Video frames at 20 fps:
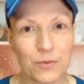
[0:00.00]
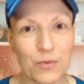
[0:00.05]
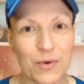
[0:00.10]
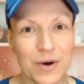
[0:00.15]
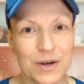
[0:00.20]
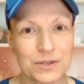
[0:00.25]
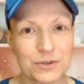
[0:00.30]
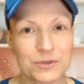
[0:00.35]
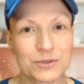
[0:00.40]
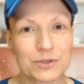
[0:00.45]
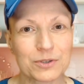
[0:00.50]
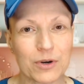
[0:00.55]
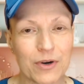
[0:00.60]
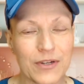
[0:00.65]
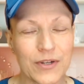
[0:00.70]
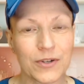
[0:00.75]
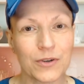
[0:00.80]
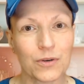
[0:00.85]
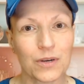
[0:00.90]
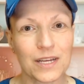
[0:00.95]
want to
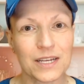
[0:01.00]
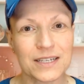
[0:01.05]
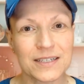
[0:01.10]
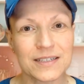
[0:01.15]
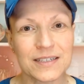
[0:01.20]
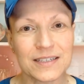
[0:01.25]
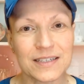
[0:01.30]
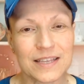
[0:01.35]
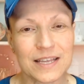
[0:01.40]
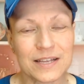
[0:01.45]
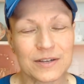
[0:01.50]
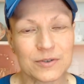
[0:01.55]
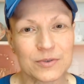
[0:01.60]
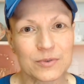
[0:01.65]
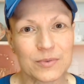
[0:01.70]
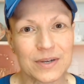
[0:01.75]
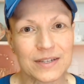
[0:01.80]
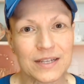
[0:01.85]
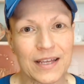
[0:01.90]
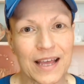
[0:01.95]
join your list. They
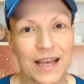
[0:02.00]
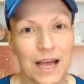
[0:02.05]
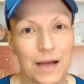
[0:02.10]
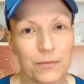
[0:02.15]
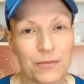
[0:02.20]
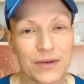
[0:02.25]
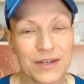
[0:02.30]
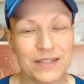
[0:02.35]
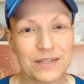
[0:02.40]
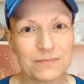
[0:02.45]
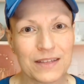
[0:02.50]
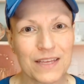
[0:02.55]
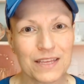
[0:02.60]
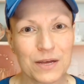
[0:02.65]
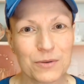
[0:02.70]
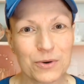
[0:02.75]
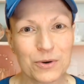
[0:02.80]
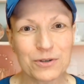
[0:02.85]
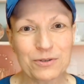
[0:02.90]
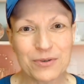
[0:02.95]
don't want a library,
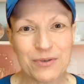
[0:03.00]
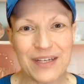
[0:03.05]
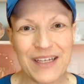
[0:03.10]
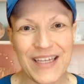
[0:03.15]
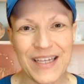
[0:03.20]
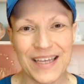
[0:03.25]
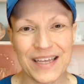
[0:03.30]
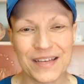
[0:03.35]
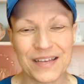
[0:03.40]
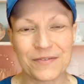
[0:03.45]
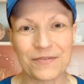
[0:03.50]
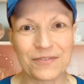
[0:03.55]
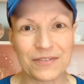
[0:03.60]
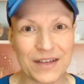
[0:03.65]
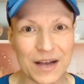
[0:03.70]
they want relief.